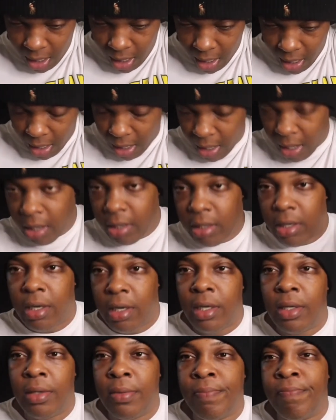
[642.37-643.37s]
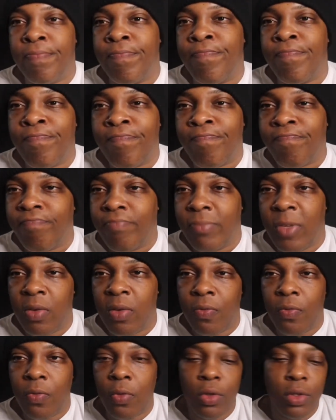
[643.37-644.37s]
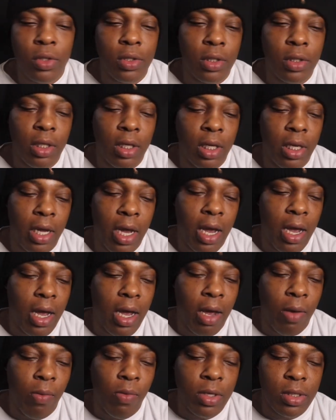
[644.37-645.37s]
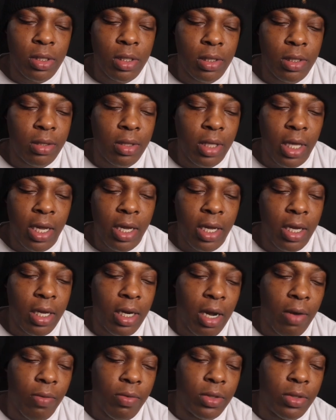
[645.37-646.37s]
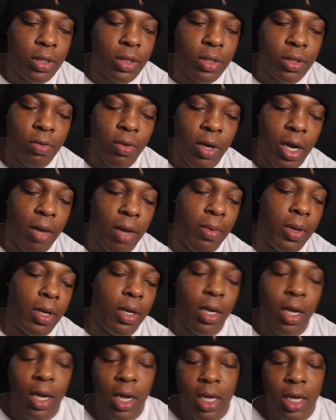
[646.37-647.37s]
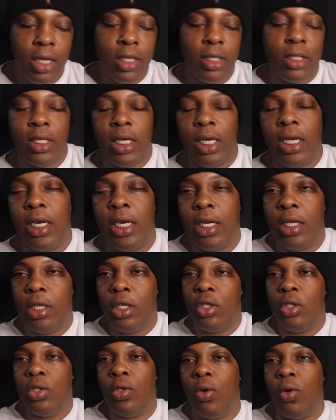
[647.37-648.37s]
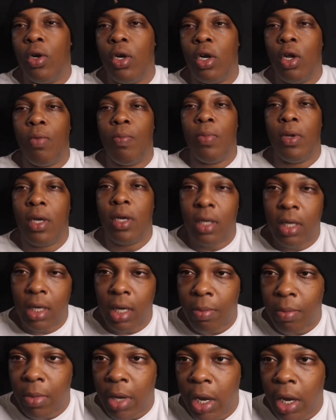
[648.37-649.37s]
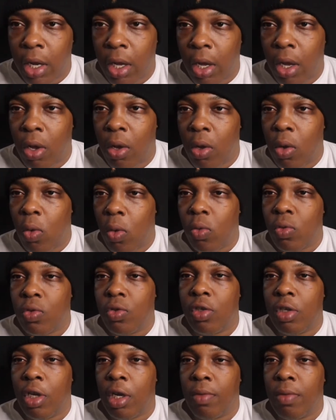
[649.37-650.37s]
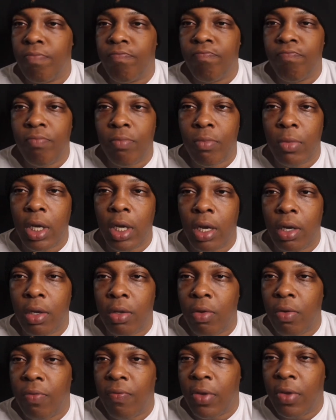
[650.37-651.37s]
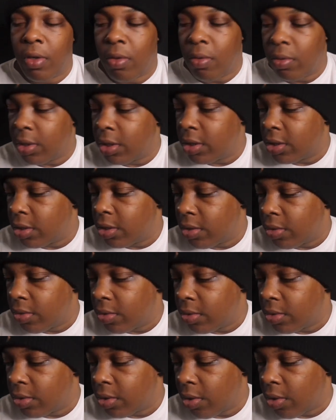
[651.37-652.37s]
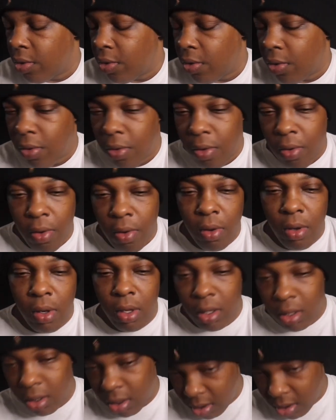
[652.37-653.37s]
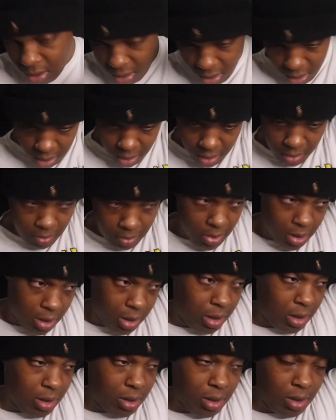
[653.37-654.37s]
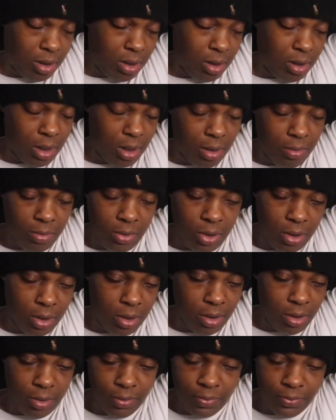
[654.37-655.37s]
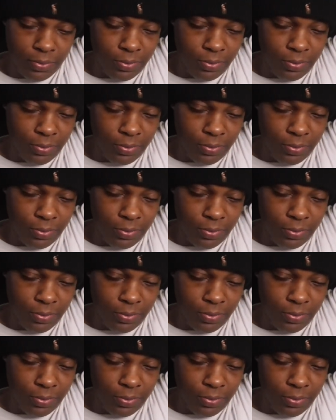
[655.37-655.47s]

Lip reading: And unfortunately, I wasn't thinking. I was just grabbing, seeing it, tore it open, and then I'm like, oh, snap. We got to do a video on this. So, you know what I mean? Type shit.